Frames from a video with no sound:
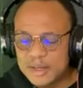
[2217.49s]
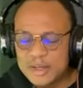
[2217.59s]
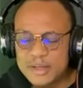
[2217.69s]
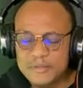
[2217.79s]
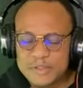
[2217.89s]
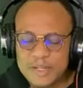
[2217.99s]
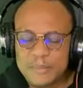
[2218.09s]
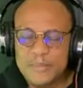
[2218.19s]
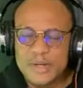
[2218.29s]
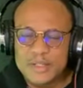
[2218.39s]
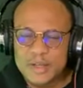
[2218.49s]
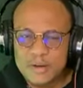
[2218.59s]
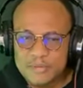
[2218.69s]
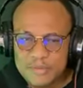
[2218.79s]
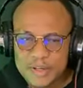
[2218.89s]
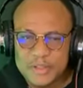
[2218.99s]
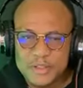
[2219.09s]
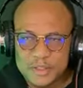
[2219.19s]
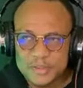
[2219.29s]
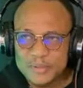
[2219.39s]
the gift that brings
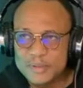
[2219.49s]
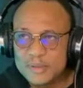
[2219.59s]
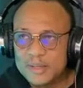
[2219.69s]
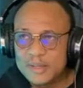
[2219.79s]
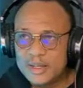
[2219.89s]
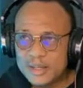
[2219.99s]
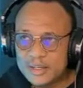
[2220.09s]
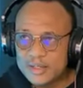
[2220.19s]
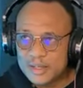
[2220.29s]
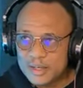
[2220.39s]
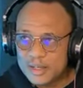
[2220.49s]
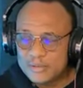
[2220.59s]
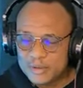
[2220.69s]
conviction, it is the